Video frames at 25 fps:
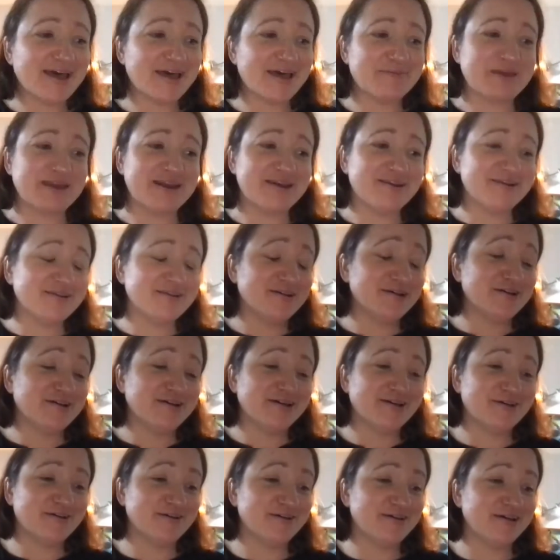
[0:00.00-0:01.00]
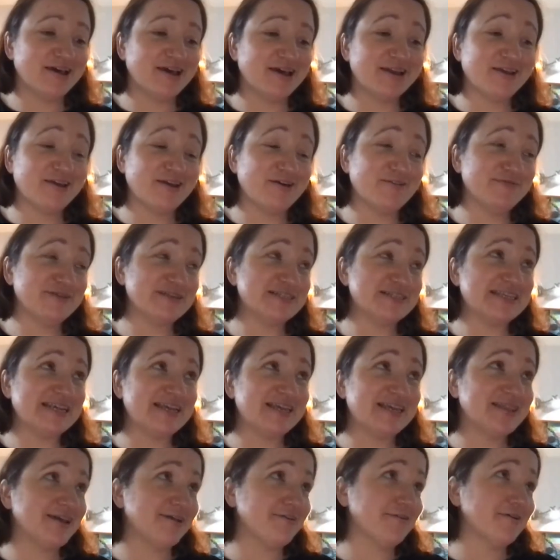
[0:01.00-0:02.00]
I mean, I,
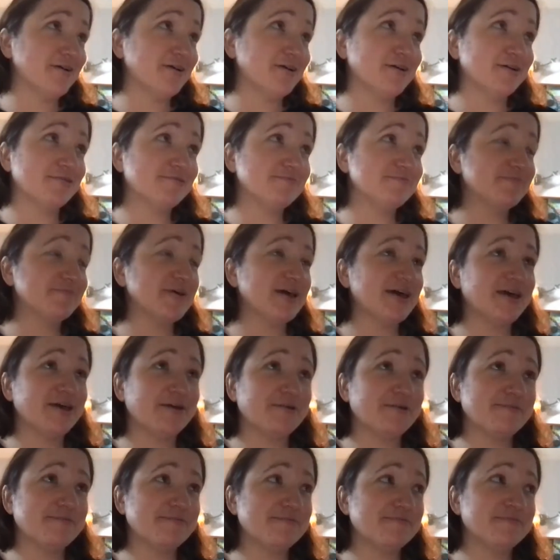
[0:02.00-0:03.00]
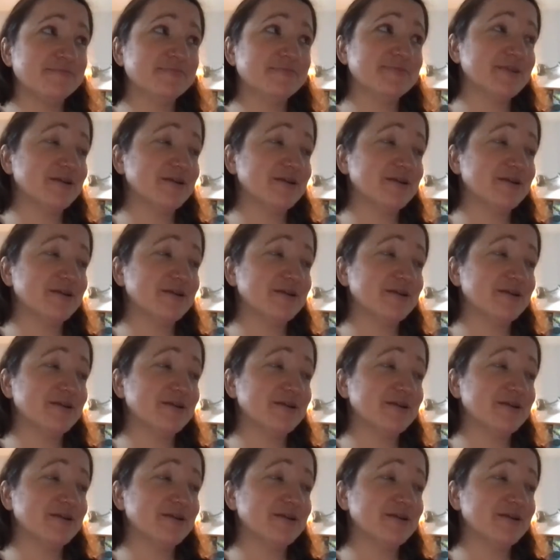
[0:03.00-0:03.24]
obviously there are um,